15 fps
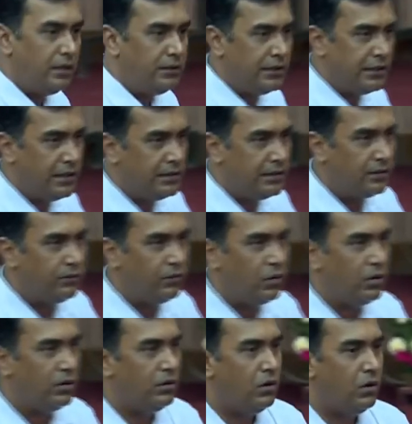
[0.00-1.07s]
signature
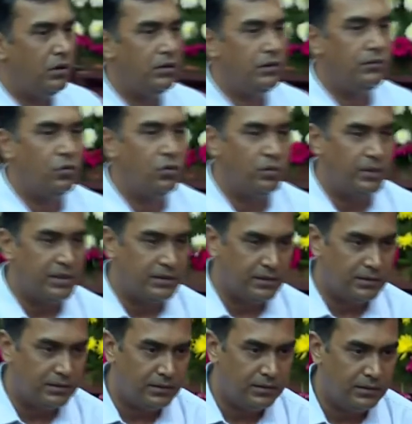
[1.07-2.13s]
for all the four
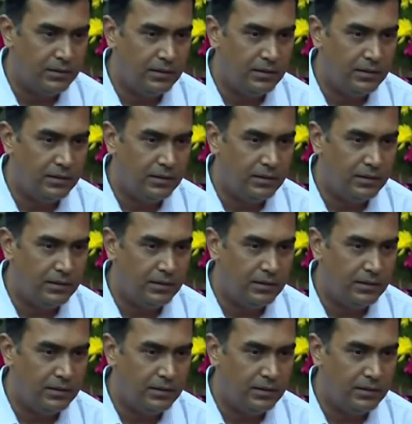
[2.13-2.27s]
bases